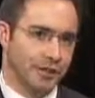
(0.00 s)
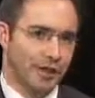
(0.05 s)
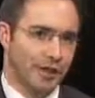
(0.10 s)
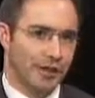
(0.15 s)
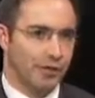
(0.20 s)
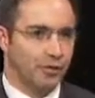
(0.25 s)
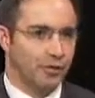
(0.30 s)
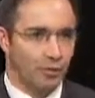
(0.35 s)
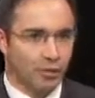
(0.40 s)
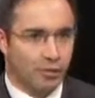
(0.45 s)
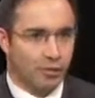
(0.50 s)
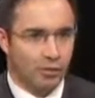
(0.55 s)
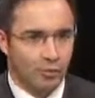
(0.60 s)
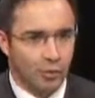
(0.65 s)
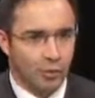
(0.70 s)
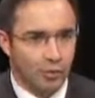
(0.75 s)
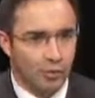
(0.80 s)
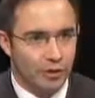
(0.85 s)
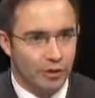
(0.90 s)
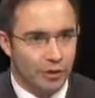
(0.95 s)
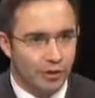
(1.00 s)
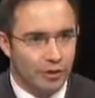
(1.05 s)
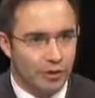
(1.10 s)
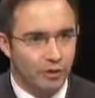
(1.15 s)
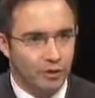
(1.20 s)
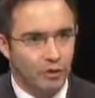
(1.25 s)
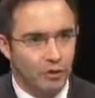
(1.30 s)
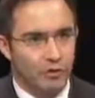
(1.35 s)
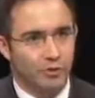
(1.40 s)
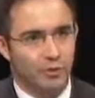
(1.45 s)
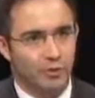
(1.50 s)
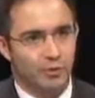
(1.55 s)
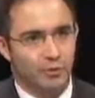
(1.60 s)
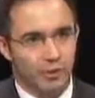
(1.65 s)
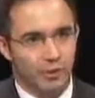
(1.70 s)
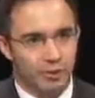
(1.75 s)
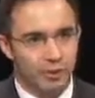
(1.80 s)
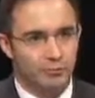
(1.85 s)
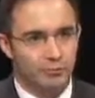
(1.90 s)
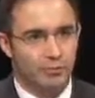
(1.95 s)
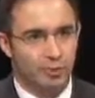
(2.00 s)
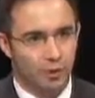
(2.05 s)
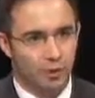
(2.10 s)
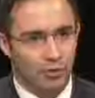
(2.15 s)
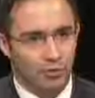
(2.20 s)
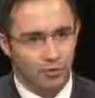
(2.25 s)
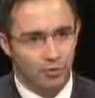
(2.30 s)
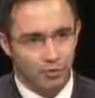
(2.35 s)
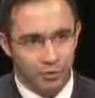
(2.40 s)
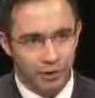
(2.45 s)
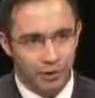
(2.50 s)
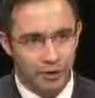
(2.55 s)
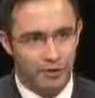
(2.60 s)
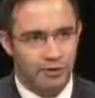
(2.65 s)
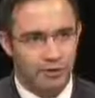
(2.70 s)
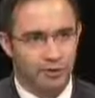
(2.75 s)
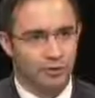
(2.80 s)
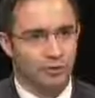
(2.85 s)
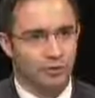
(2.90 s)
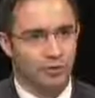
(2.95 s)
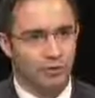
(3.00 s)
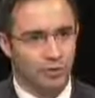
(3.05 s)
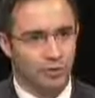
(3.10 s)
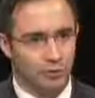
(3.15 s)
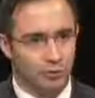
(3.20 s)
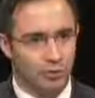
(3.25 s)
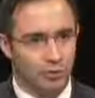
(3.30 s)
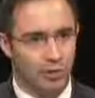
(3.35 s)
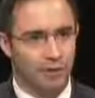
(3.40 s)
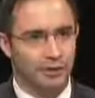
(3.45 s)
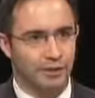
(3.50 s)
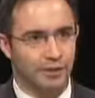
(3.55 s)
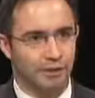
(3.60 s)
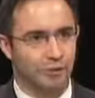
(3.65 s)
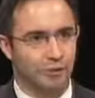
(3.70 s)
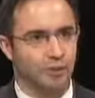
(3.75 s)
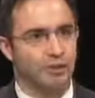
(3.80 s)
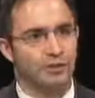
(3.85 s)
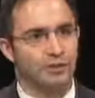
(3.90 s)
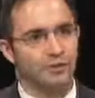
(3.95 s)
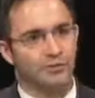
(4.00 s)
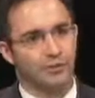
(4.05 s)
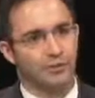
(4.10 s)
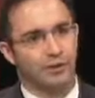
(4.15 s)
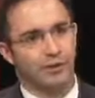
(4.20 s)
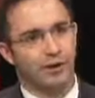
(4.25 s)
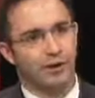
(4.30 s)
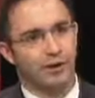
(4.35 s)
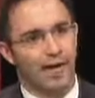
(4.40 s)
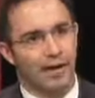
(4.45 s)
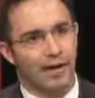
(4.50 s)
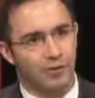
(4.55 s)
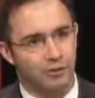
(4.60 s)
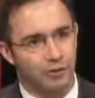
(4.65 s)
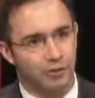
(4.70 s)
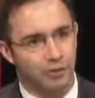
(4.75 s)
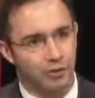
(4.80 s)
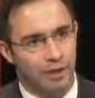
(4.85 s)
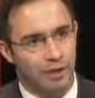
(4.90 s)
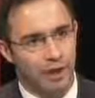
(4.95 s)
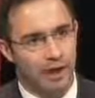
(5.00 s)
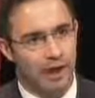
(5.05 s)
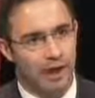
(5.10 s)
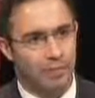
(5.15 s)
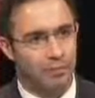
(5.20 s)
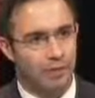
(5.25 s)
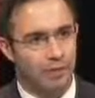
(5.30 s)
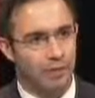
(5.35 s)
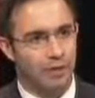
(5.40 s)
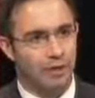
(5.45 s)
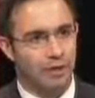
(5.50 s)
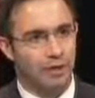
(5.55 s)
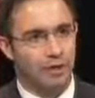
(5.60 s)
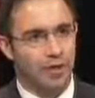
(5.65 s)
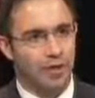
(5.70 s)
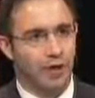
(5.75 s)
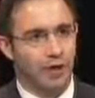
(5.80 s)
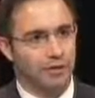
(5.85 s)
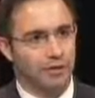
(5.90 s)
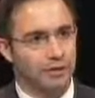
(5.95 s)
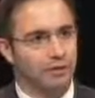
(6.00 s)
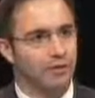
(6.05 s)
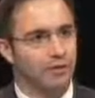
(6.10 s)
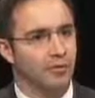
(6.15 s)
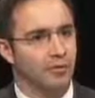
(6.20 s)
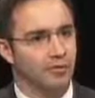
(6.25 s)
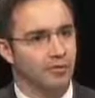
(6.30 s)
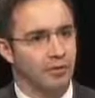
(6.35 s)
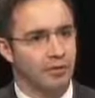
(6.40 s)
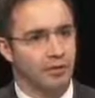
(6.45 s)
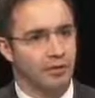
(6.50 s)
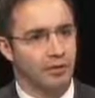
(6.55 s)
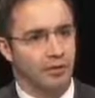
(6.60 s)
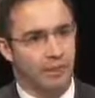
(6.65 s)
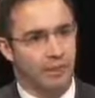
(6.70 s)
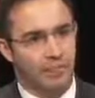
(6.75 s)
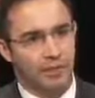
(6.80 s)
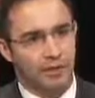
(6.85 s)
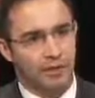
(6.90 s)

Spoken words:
What we need to do is we need to put right solutions in place, and we need to figure out how to cap some of the